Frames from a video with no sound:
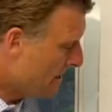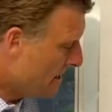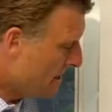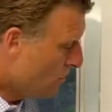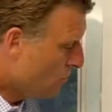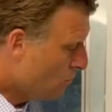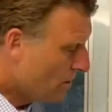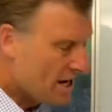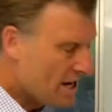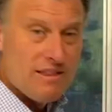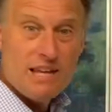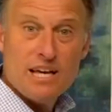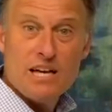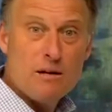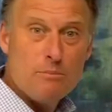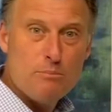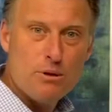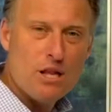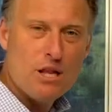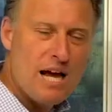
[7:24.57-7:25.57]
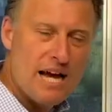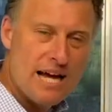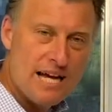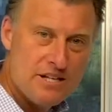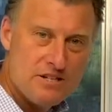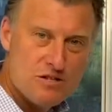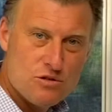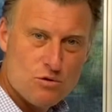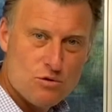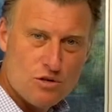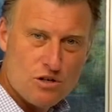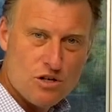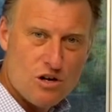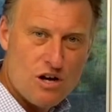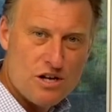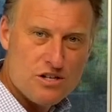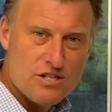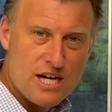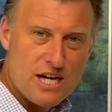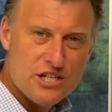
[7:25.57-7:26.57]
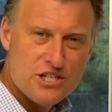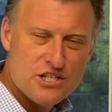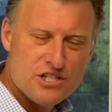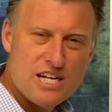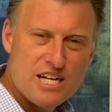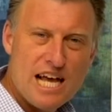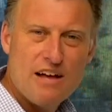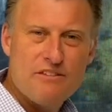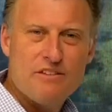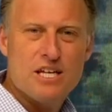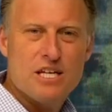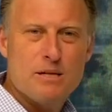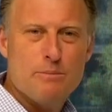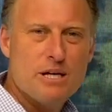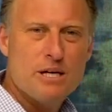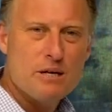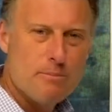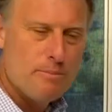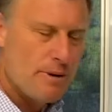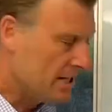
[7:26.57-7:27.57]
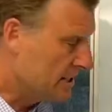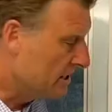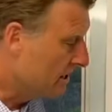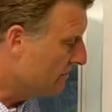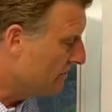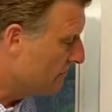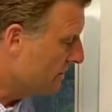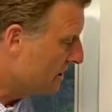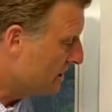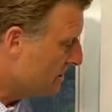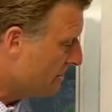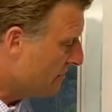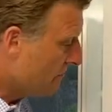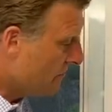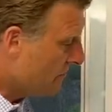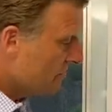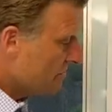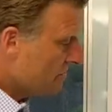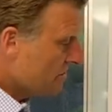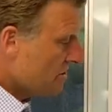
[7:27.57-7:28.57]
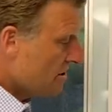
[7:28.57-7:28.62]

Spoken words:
where they're going to play as an organisation, how they're going to be competitively different.